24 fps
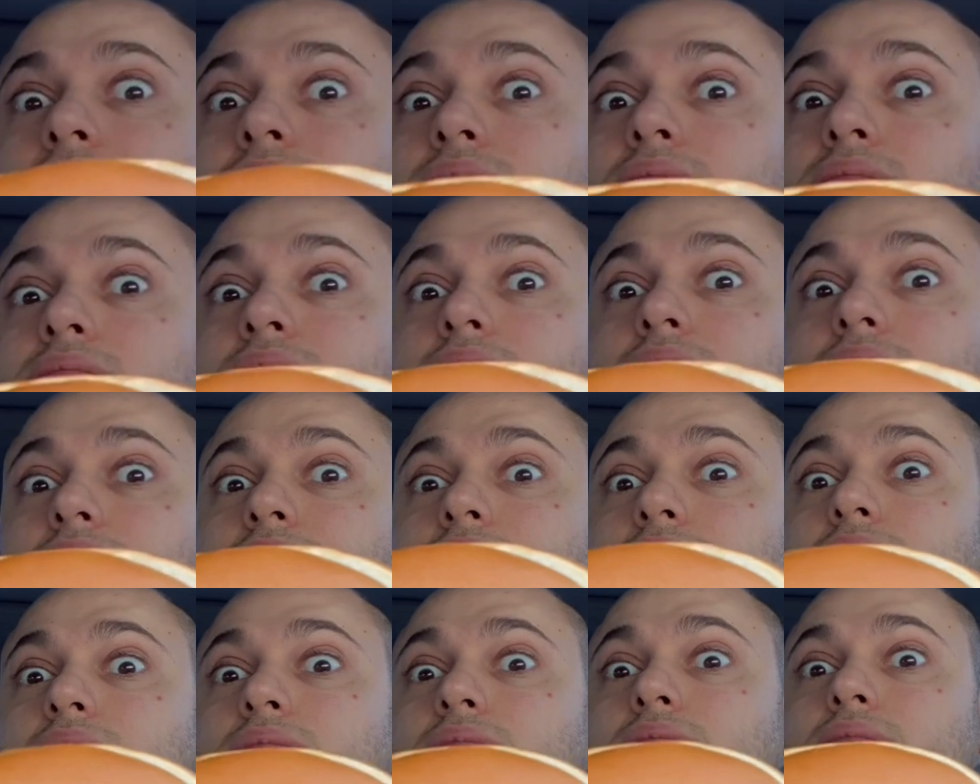
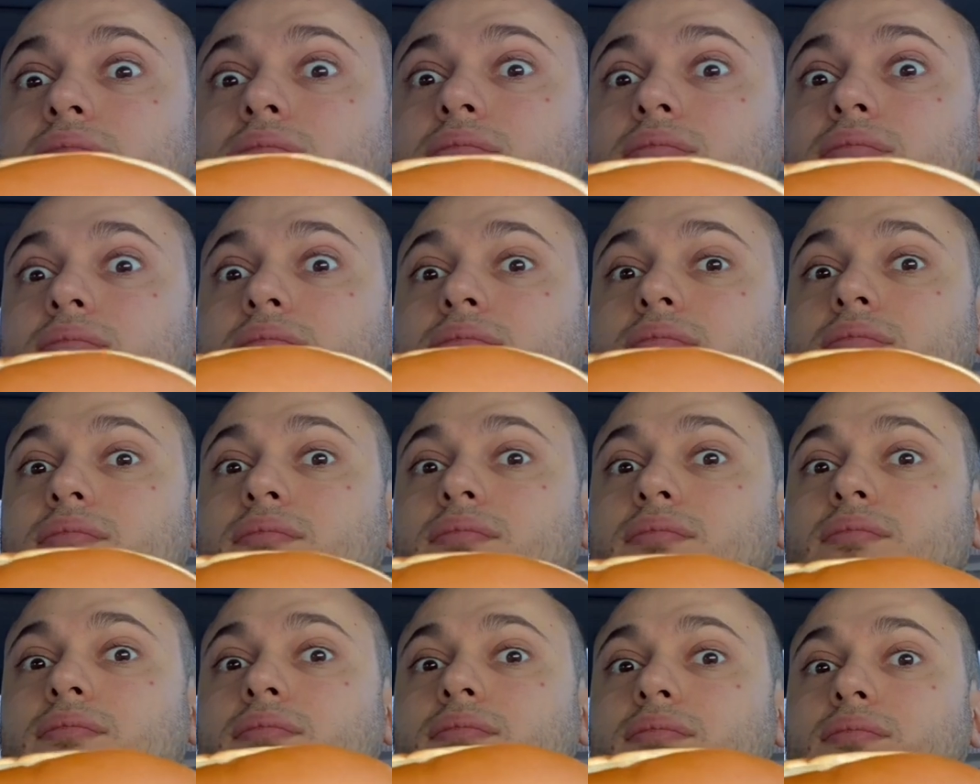
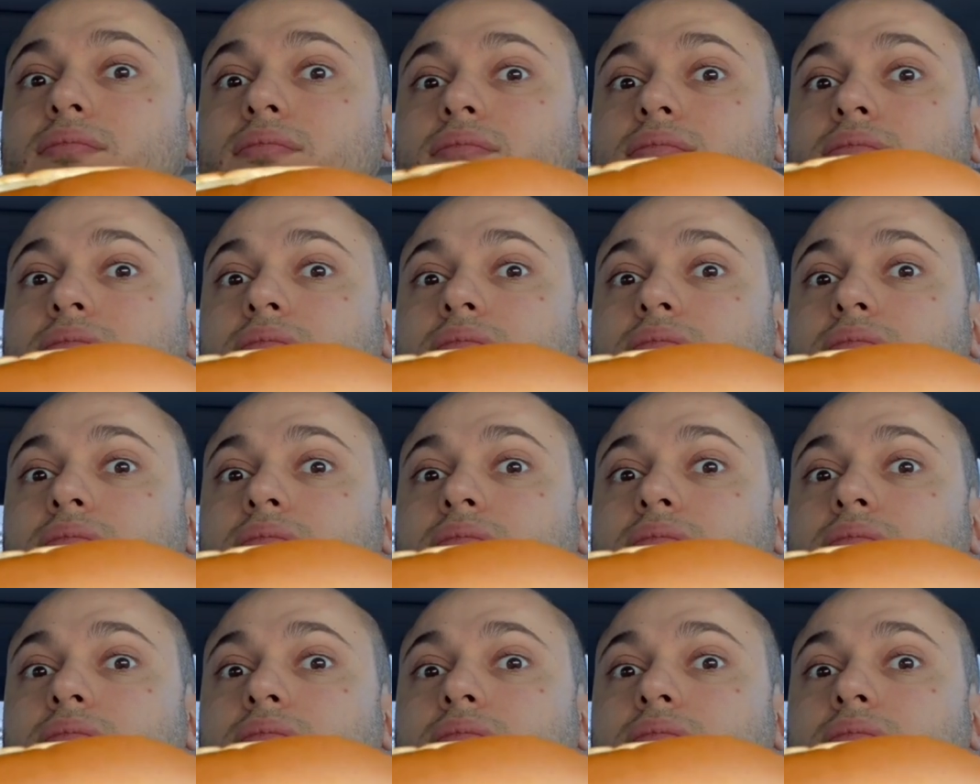(silence)